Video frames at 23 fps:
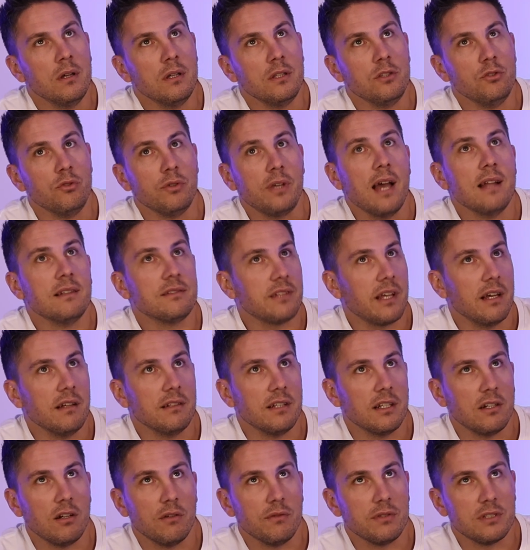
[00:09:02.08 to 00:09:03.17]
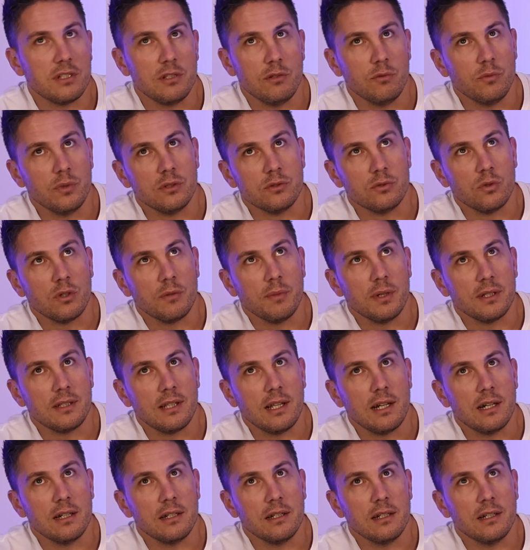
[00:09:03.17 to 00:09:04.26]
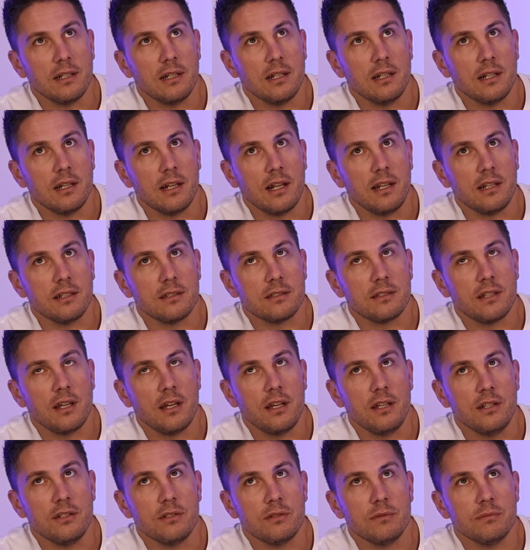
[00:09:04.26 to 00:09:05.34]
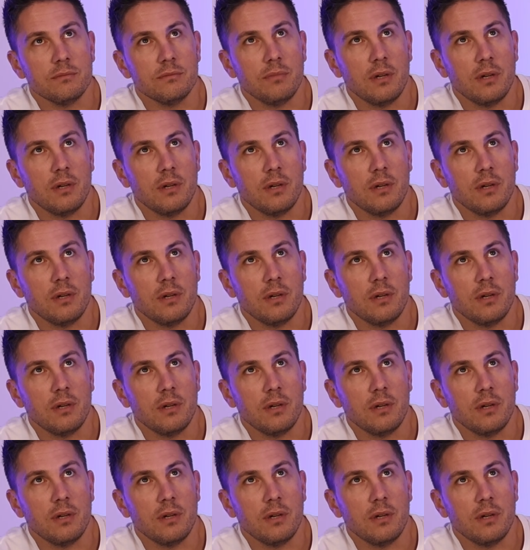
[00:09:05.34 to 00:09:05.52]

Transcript: You can scale that, obviously, and we'll talk about that at a later stage